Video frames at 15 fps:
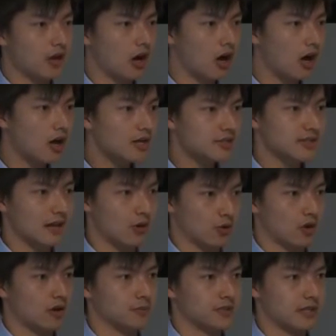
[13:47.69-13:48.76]
cause
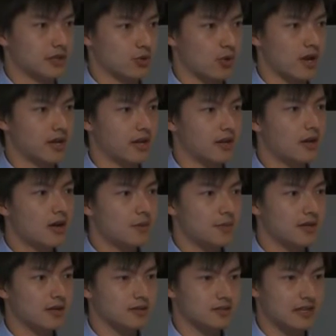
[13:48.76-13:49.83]
outcomes in credit
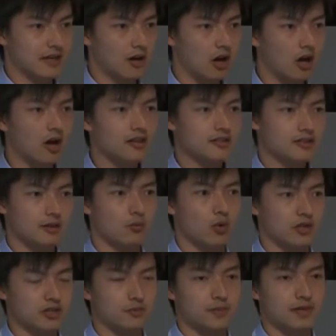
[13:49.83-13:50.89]
because they cause
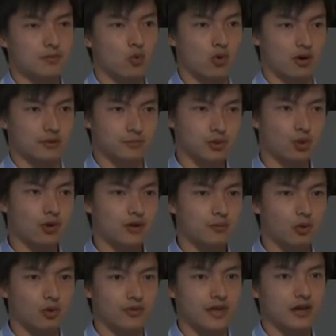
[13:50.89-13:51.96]
someone to be more
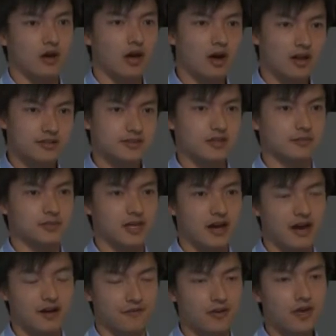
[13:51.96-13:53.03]
employable, they cause them to
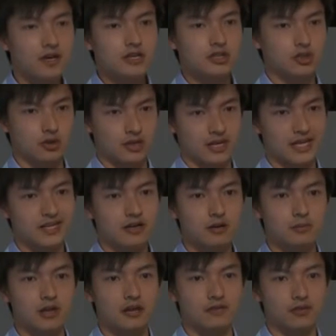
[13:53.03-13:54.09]
have certain
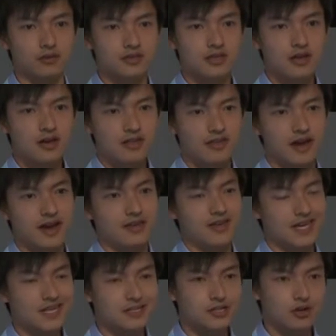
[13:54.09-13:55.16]
income levels
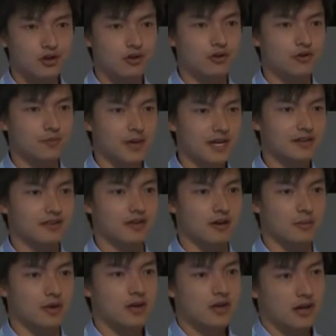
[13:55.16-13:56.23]
that in turn make
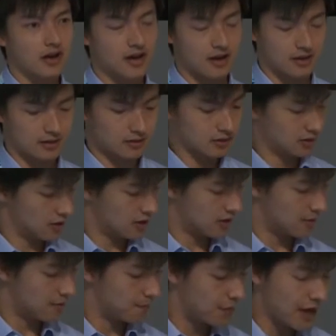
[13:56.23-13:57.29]
them
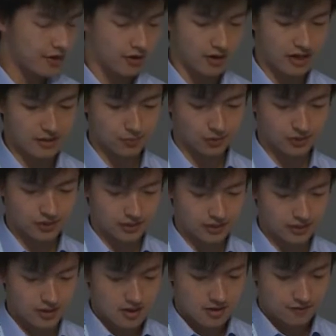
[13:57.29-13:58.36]
better able
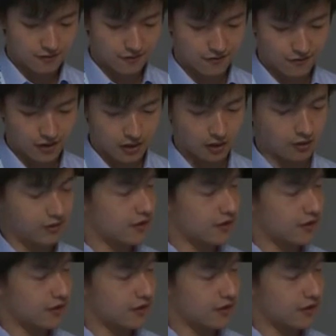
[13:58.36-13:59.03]
to fulfill